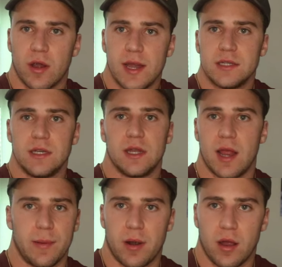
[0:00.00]
crazy
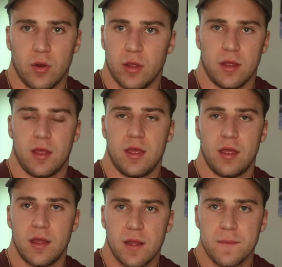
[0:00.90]
today, bro?
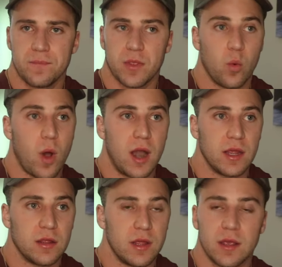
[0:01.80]
Why
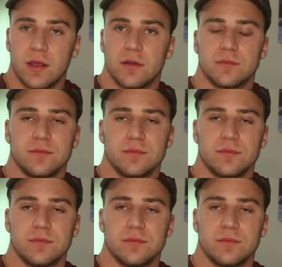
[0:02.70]
do you think?